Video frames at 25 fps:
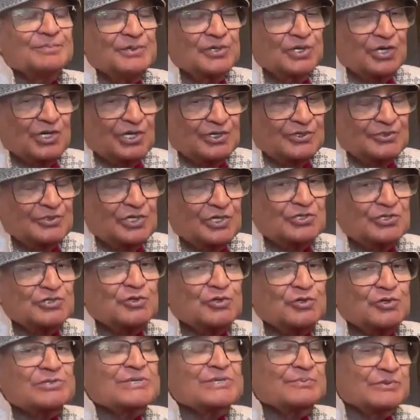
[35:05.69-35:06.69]
Beyond
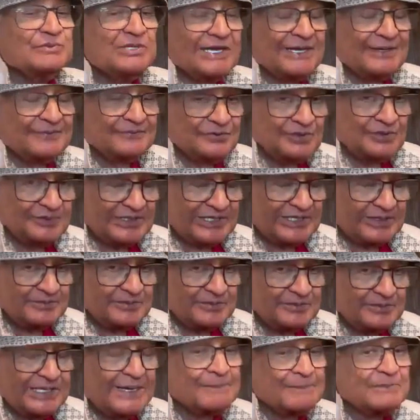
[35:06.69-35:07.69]
altruism, they have
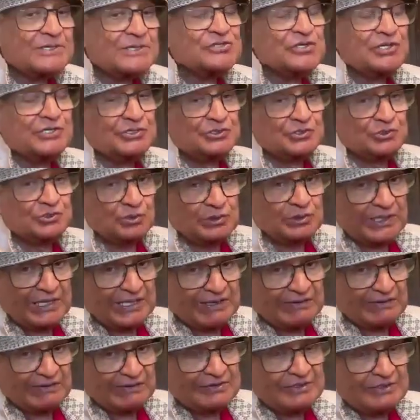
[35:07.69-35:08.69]
developed the capacity to
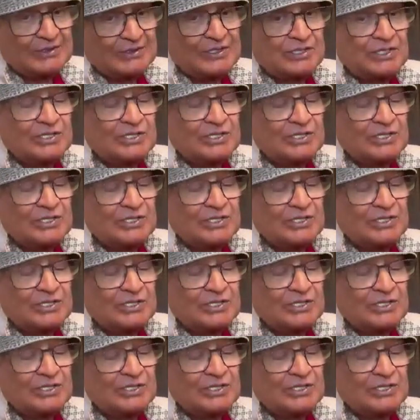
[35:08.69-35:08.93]
love.